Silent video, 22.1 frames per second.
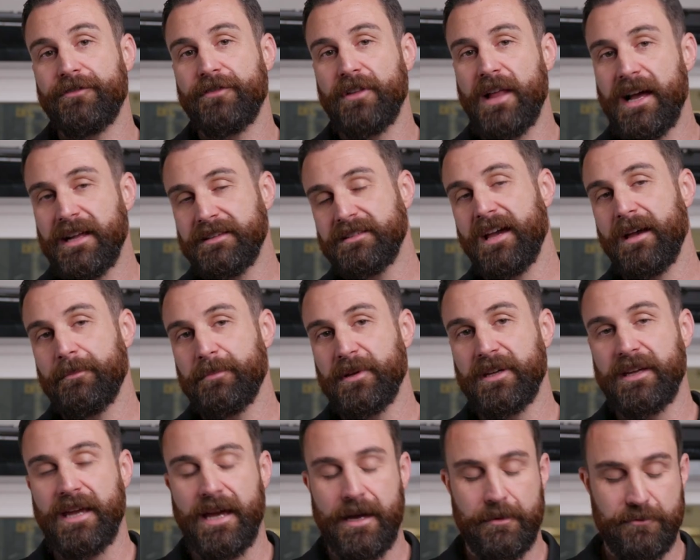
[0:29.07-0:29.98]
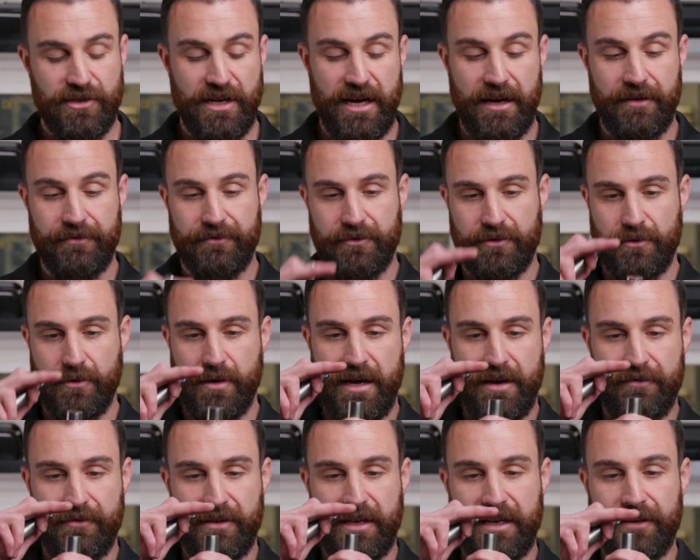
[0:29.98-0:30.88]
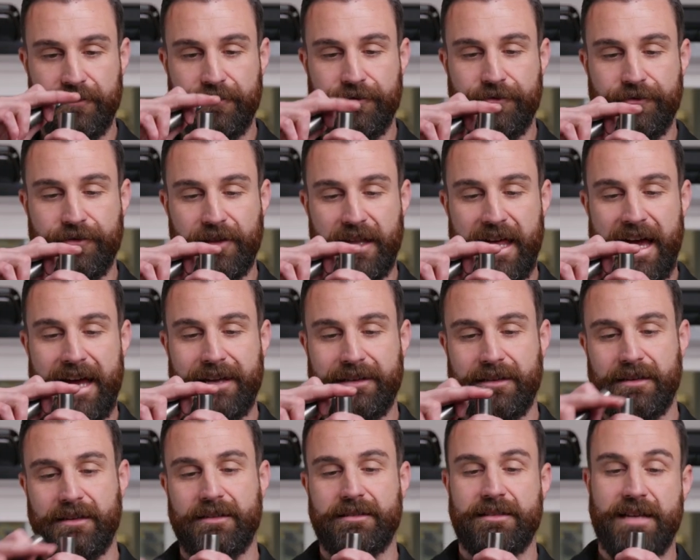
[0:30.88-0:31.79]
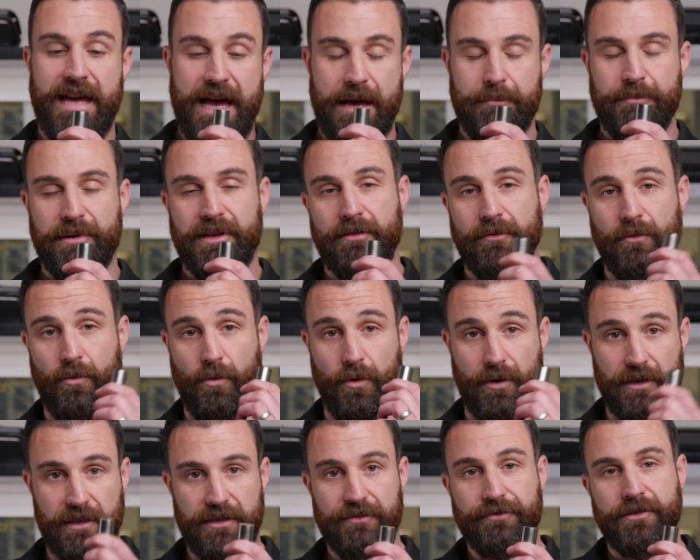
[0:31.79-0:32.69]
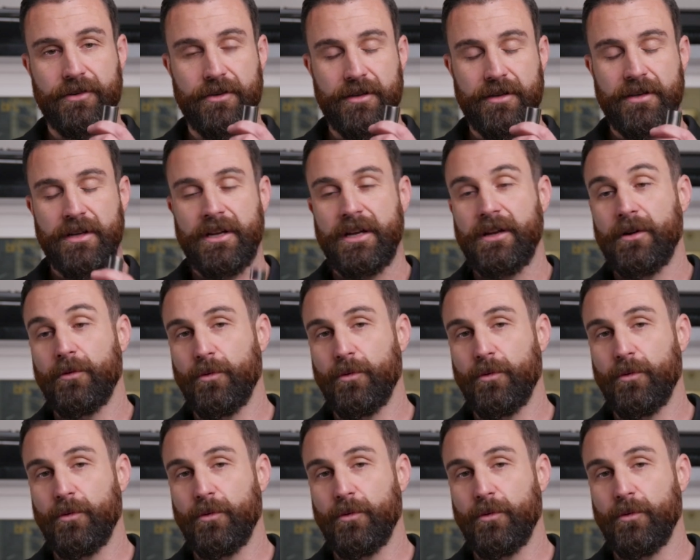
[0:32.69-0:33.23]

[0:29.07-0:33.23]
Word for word: a flat tappet camshaft, you have a flat tappet or lifter.